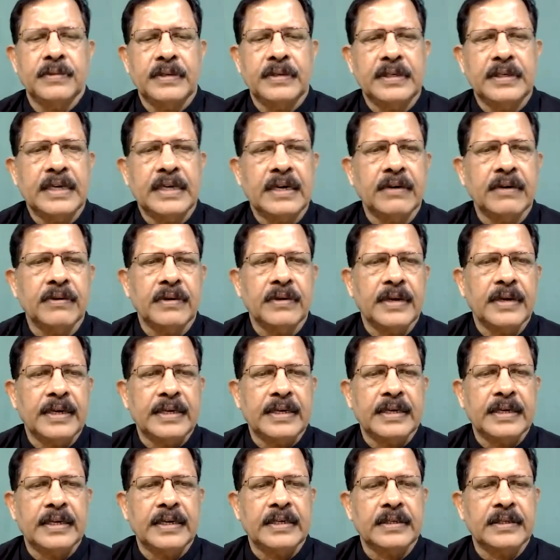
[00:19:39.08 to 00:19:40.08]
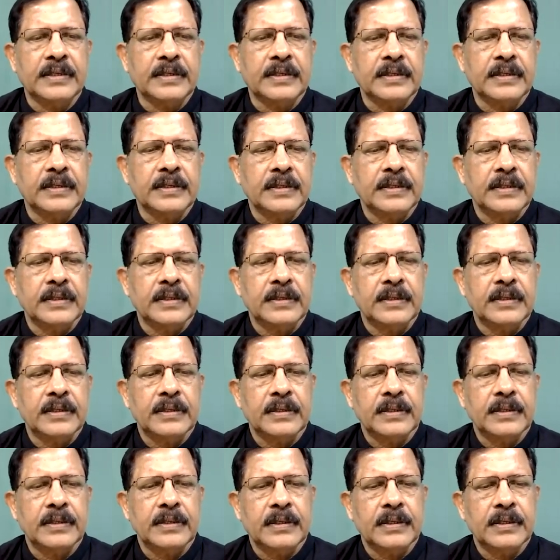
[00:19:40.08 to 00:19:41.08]
Now let us
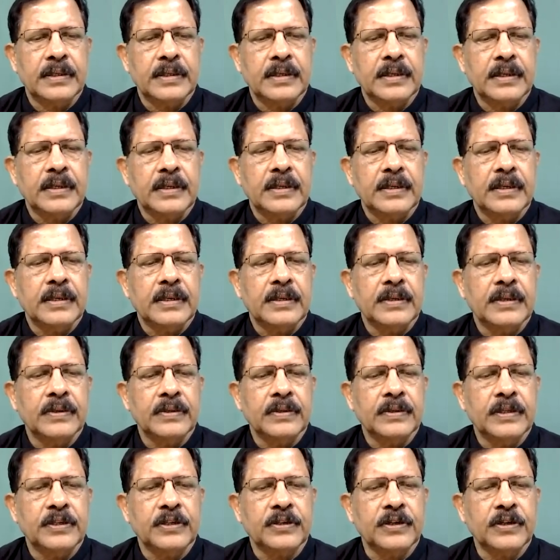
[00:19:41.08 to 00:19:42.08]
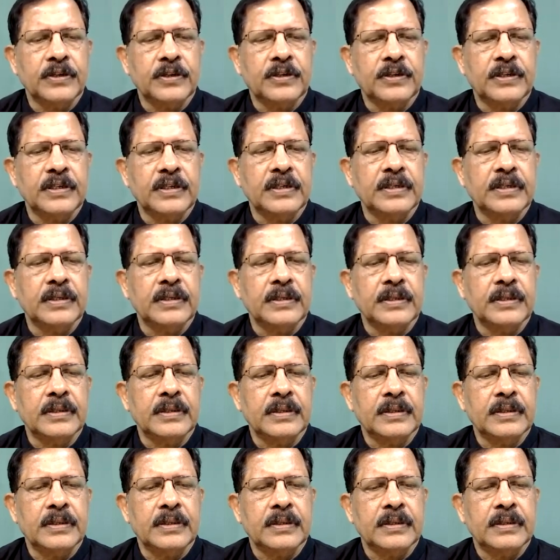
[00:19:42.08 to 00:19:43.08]
do this
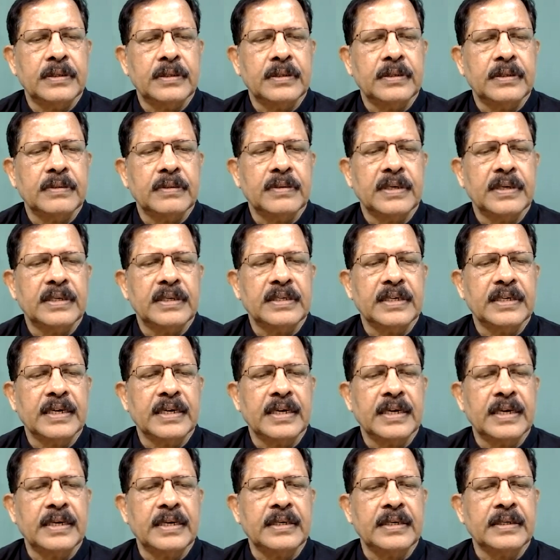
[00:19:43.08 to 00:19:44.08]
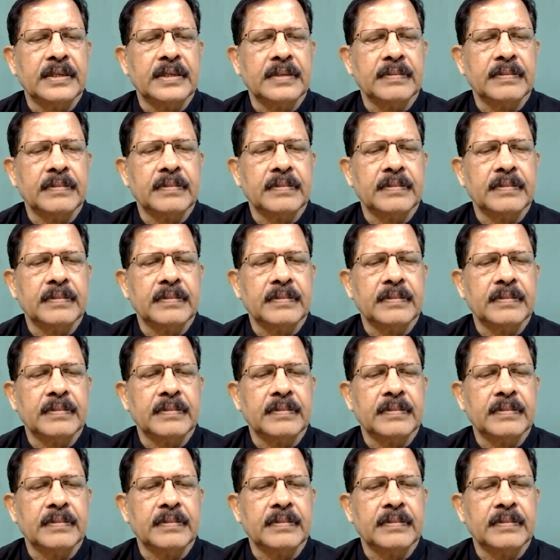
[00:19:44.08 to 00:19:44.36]
question. 1 second.